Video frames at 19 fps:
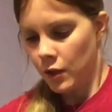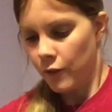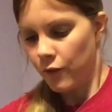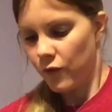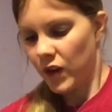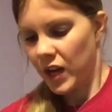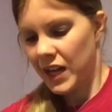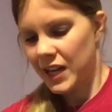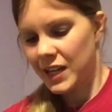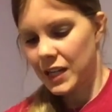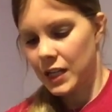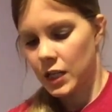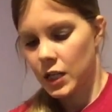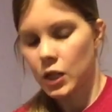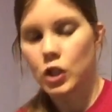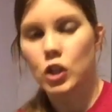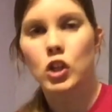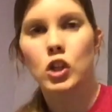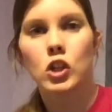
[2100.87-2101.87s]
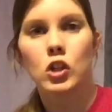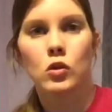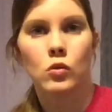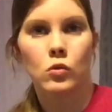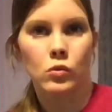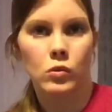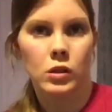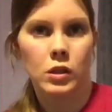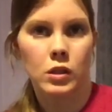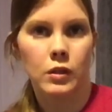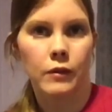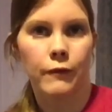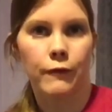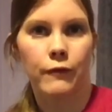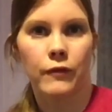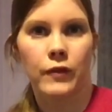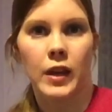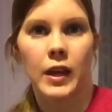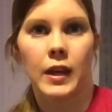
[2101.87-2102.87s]
finding shoes to
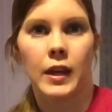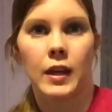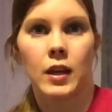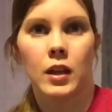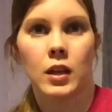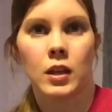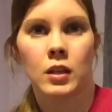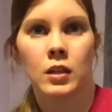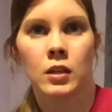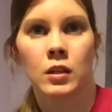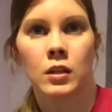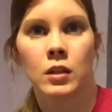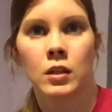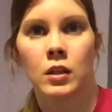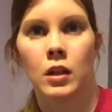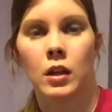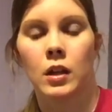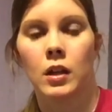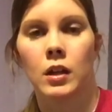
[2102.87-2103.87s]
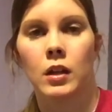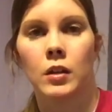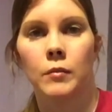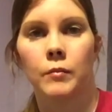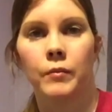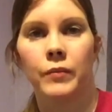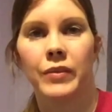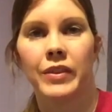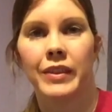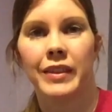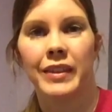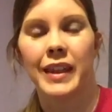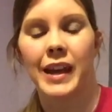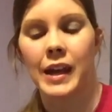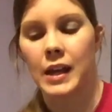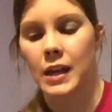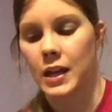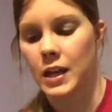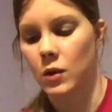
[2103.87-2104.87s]
fit
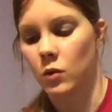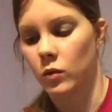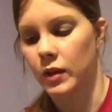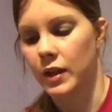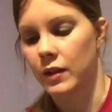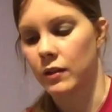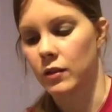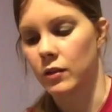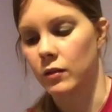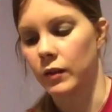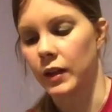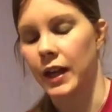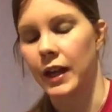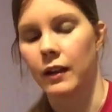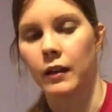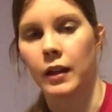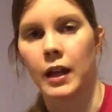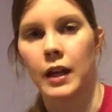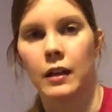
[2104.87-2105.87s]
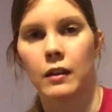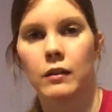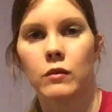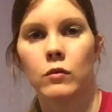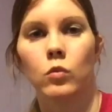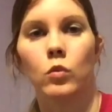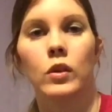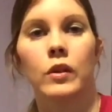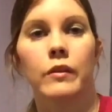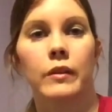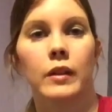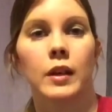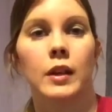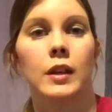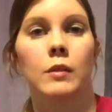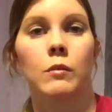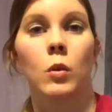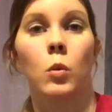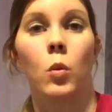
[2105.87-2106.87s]
that equal out your leg length with
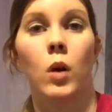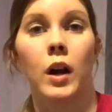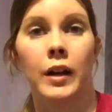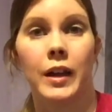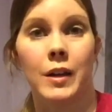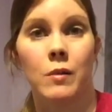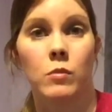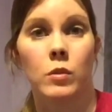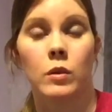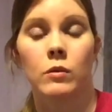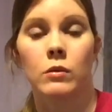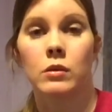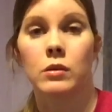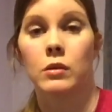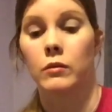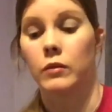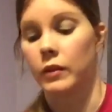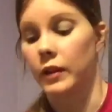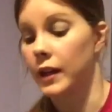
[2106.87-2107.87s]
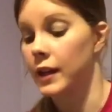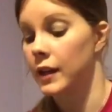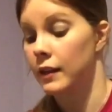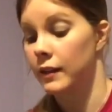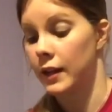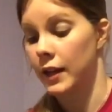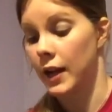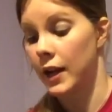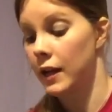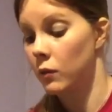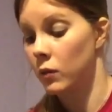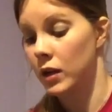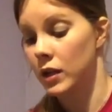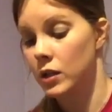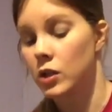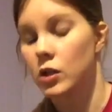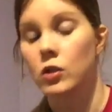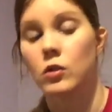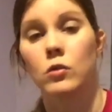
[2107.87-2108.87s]
a walking boot. So the lady that I went
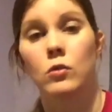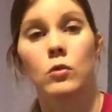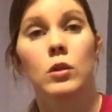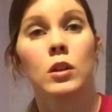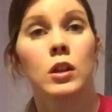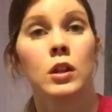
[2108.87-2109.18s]
to